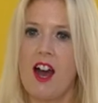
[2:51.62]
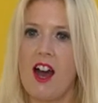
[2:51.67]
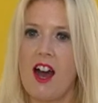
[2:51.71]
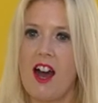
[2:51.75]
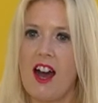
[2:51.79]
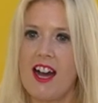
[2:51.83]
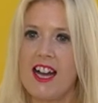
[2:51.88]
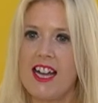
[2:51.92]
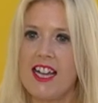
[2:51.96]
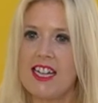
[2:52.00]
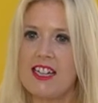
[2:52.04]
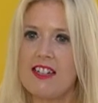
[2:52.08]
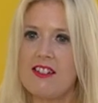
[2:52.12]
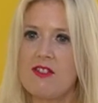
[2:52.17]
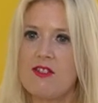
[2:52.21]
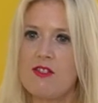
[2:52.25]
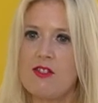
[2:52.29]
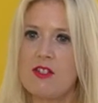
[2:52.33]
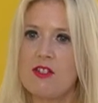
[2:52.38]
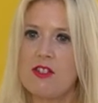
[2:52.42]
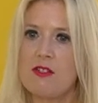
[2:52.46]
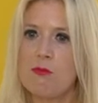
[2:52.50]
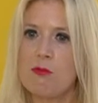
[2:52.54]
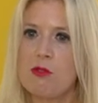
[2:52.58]
I
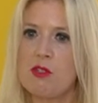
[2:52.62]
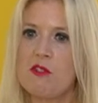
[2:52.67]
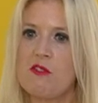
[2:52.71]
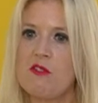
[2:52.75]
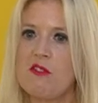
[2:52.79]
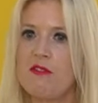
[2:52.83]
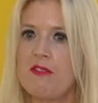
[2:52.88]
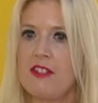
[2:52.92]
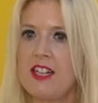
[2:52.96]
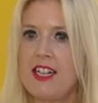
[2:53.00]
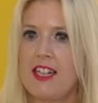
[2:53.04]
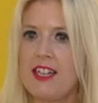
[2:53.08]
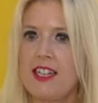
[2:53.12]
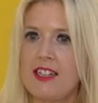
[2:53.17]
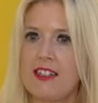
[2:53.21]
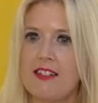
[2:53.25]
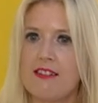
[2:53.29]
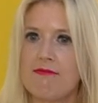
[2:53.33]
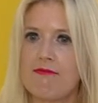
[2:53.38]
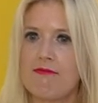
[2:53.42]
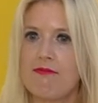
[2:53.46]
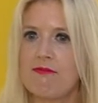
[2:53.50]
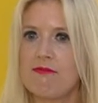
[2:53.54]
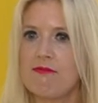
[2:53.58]
just wasn't
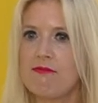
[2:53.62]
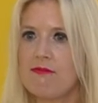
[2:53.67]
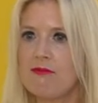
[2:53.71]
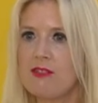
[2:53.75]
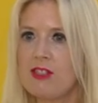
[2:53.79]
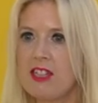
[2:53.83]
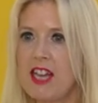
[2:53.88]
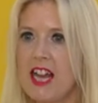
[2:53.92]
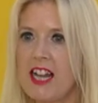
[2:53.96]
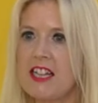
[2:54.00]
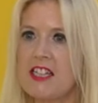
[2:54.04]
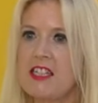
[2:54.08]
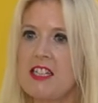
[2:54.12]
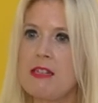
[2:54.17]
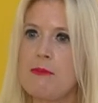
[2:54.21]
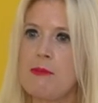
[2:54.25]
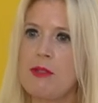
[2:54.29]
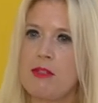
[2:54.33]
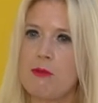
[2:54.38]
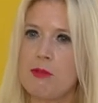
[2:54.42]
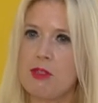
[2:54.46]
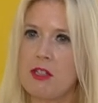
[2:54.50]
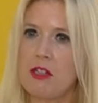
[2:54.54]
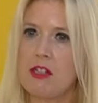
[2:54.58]
feeling that
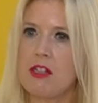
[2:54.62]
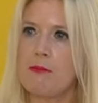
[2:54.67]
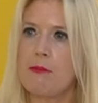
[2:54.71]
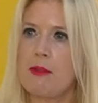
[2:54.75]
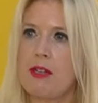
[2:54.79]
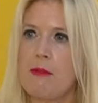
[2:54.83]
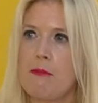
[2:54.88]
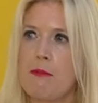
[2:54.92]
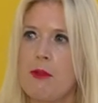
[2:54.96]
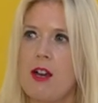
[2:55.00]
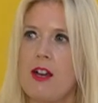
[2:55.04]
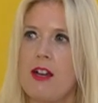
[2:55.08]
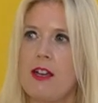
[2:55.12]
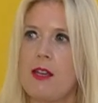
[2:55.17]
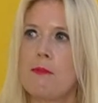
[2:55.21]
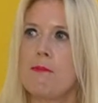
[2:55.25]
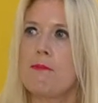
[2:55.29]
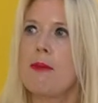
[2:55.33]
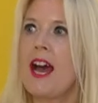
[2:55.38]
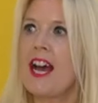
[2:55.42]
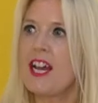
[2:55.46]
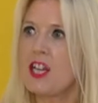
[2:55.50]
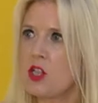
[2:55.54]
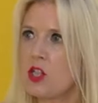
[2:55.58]
academia was going to be my
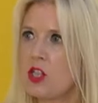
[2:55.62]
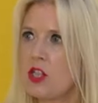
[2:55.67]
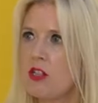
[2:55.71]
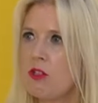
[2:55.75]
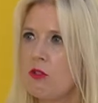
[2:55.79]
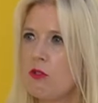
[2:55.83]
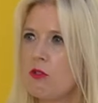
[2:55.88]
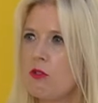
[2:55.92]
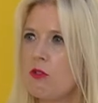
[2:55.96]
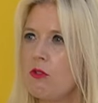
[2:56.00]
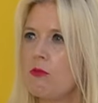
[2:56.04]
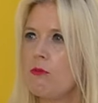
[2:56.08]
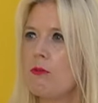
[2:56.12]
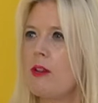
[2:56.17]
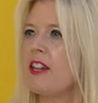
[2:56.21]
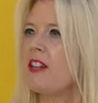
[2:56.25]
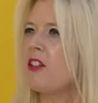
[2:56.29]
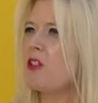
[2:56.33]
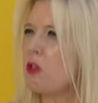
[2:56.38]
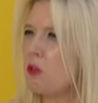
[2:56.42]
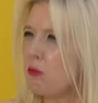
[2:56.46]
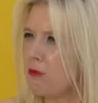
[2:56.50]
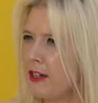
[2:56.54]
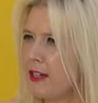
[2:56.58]
passion or my
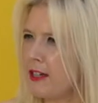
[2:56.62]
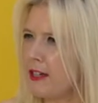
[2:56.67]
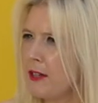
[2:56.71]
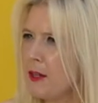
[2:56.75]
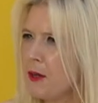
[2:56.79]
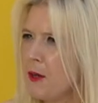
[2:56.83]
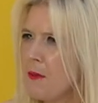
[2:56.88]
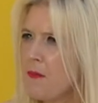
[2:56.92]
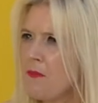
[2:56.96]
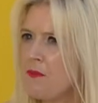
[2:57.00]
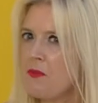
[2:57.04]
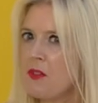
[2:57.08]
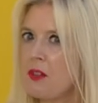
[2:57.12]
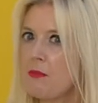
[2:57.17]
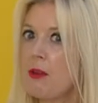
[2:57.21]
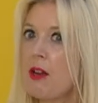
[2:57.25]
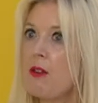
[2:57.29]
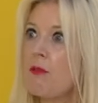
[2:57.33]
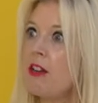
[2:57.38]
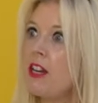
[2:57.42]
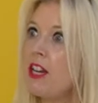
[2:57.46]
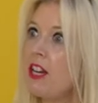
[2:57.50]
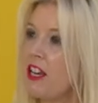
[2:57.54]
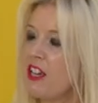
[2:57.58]
career but
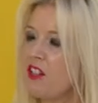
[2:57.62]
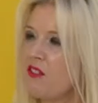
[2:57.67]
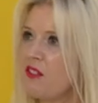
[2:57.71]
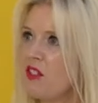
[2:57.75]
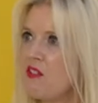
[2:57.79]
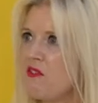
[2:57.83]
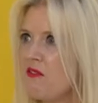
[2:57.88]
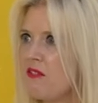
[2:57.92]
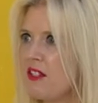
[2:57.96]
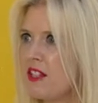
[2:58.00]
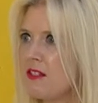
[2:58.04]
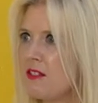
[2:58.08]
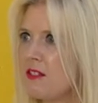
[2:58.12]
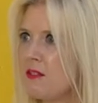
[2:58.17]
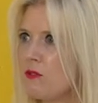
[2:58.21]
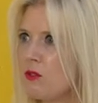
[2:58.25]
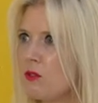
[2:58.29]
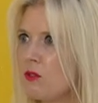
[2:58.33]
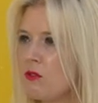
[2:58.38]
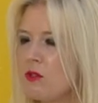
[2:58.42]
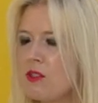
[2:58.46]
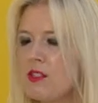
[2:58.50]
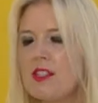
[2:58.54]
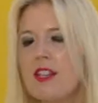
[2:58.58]
I really like film
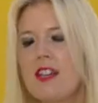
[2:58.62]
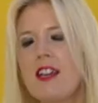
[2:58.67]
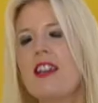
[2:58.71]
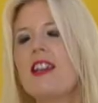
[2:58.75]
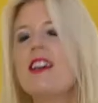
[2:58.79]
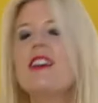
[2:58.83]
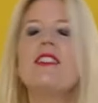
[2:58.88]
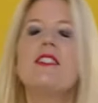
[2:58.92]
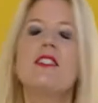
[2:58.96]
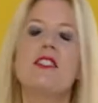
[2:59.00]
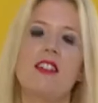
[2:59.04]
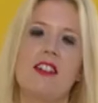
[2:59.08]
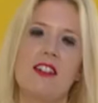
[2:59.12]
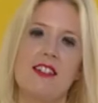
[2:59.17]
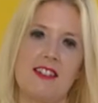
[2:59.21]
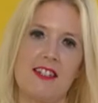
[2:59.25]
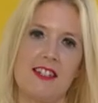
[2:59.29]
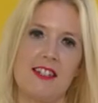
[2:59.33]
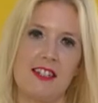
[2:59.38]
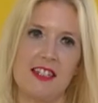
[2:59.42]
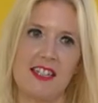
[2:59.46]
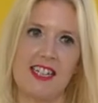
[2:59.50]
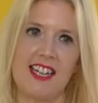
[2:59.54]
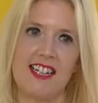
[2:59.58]
festivals. So I
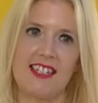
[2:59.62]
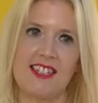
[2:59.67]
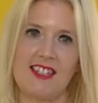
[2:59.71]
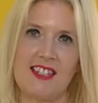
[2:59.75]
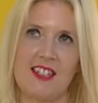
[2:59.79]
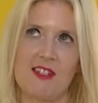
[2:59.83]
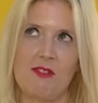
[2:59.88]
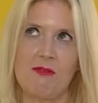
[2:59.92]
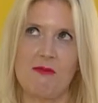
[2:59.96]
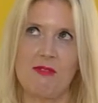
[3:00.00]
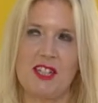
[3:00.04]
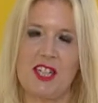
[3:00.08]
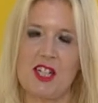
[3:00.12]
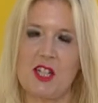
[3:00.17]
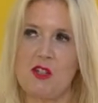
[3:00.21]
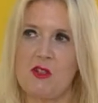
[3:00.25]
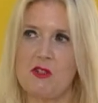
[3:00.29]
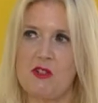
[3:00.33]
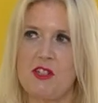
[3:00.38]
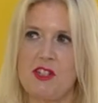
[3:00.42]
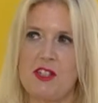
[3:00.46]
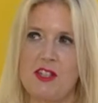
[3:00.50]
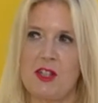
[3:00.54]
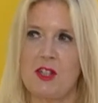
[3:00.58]
said to Gaz, I said, oh, I'm really
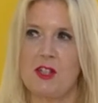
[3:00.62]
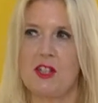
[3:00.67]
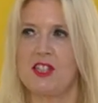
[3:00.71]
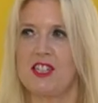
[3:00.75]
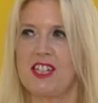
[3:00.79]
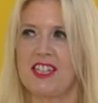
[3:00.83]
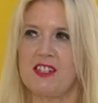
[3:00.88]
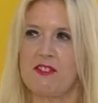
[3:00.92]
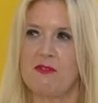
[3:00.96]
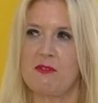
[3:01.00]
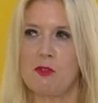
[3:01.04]
enjoying this. It's like a